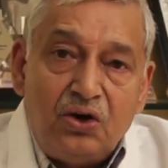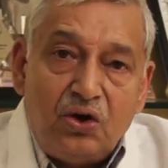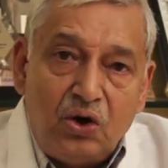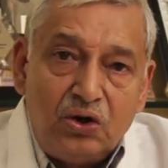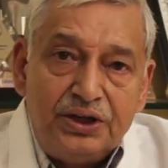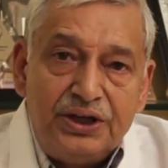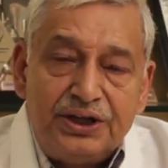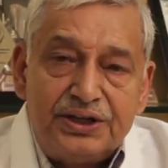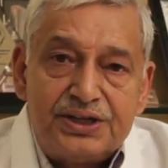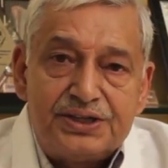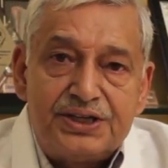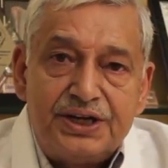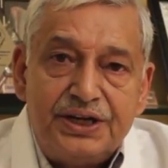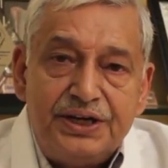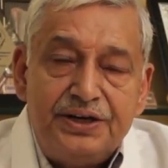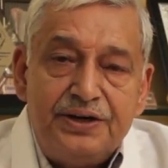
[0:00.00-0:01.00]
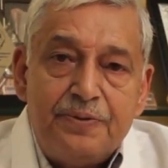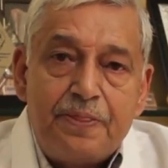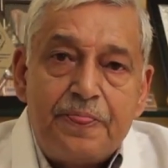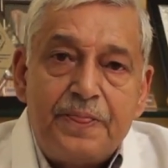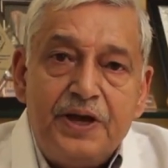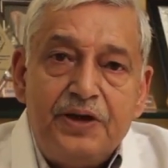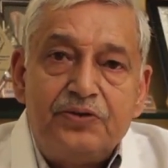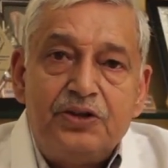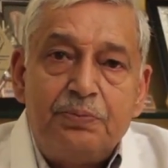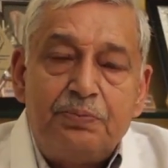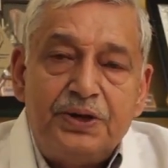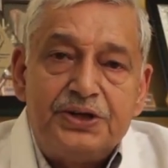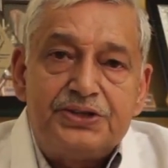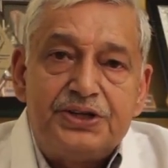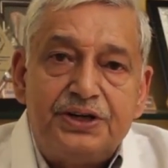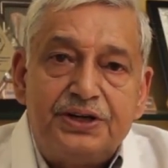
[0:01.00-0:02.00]
On the other side, if the
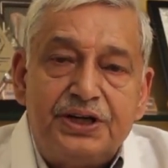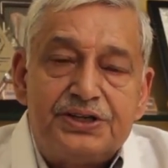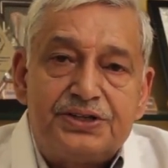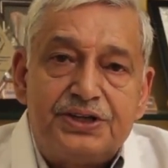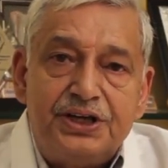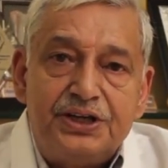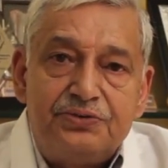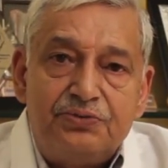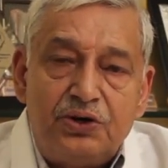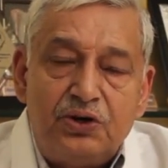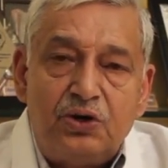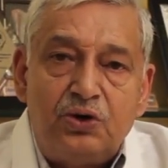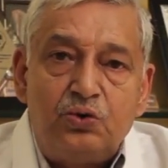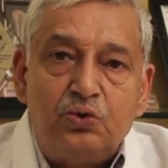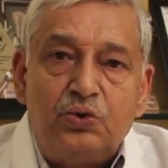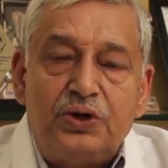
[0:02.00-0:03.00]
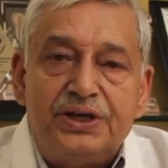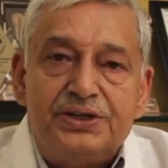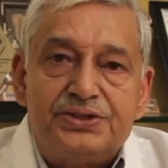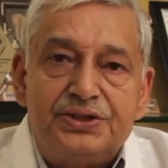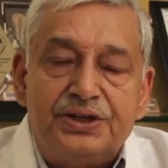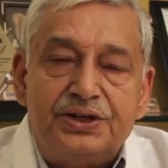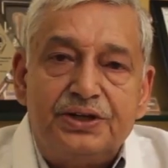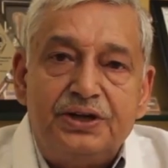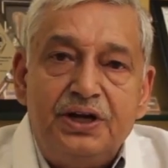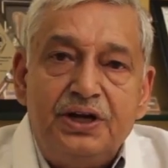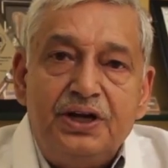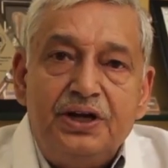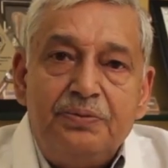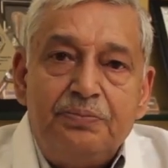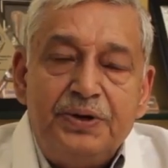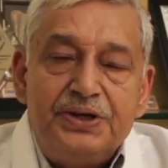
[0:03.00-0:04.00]
patient has stage 1 or 2 cancer,
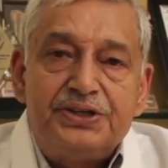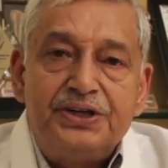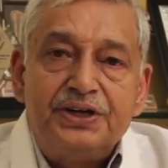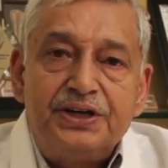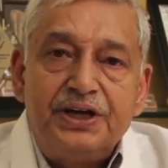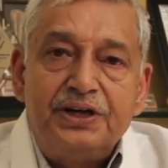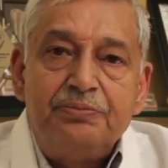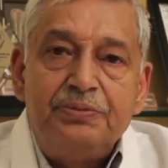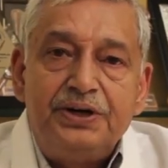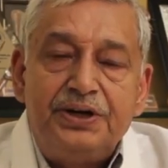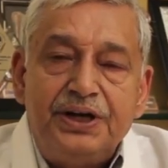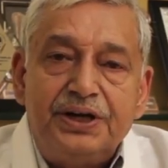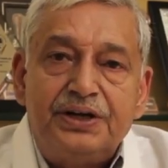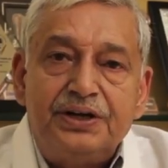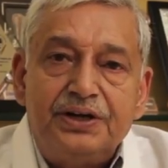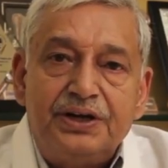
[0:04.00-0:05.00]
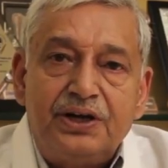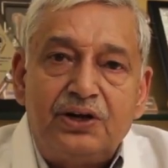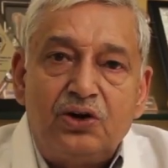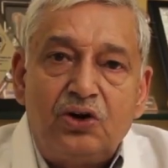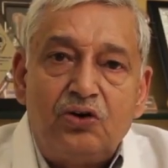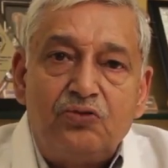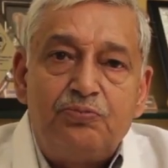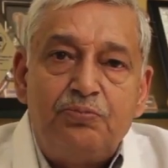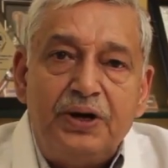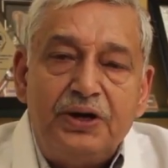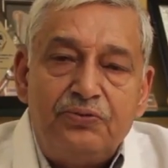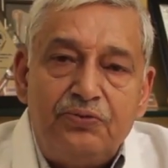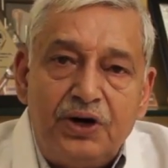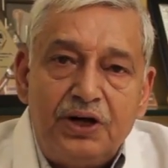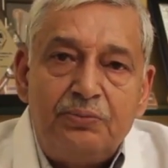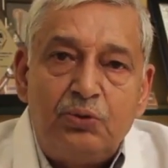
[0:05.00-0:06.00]
patient can be taken care of by
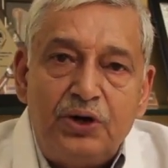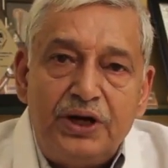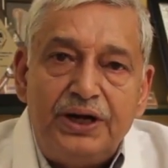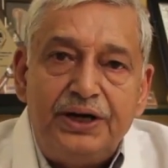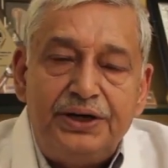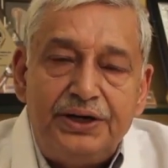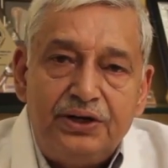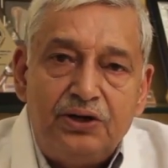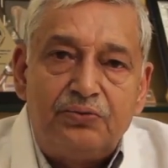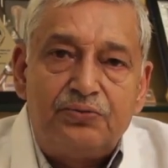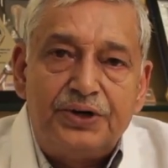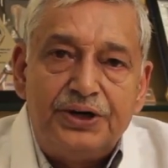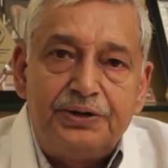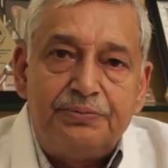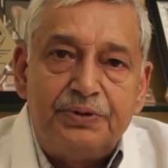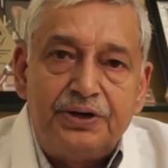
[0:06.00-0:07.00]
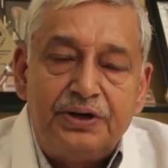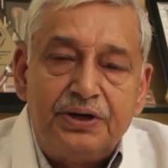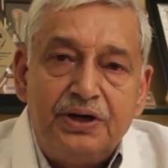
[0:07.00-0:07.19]
one modality of treatment.